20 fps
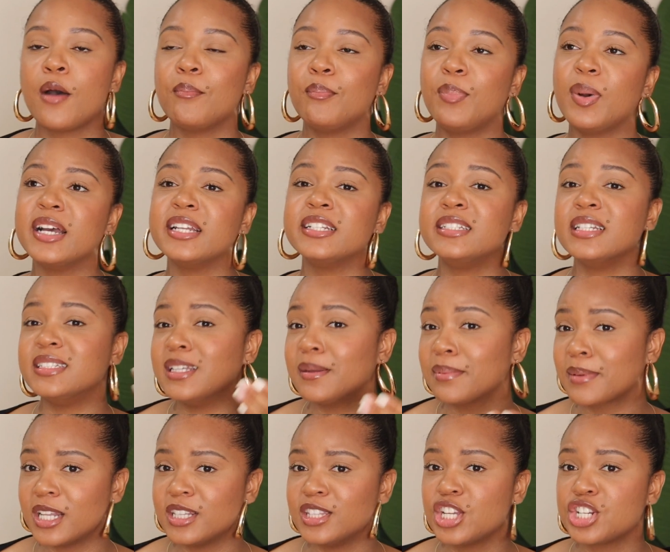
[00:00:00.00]
But the
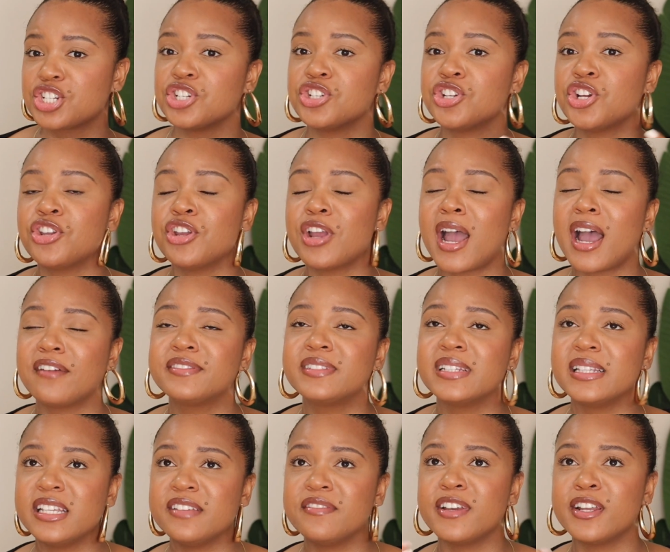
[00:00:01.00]
deep conditioner, you have to
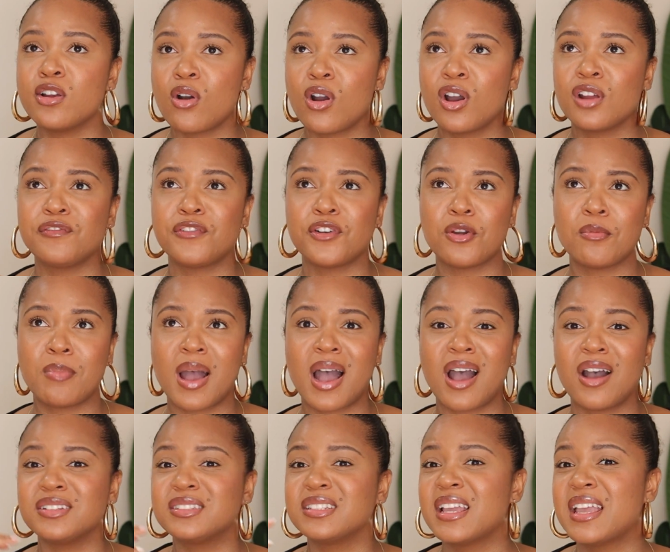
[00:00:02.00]
leave it on for
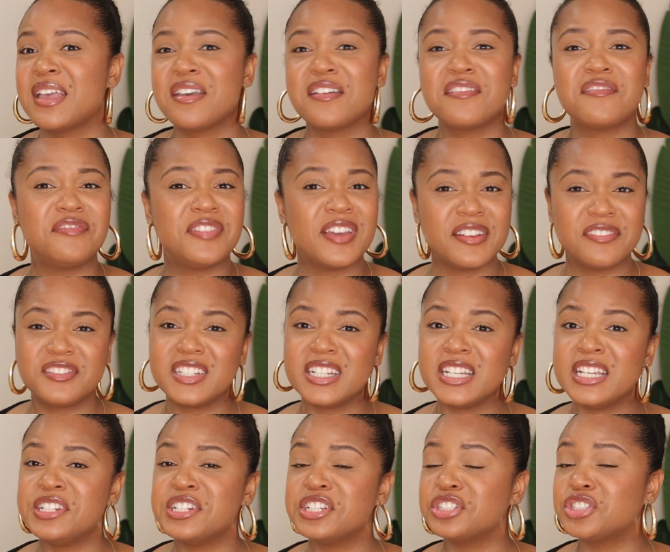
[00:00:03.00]
about
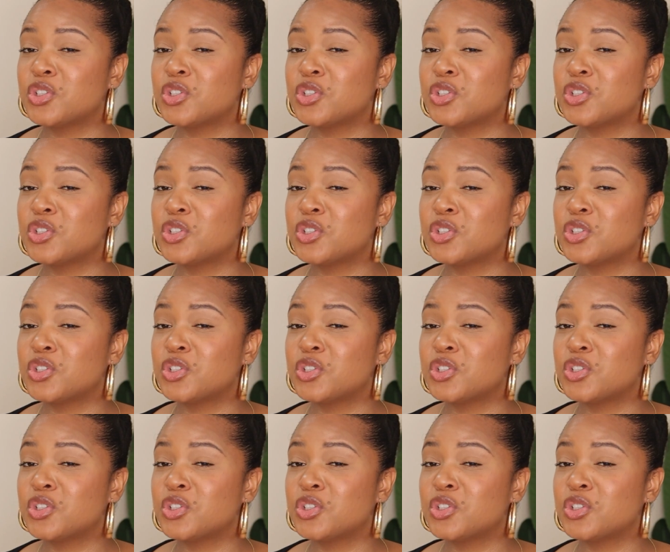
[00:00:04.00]
15,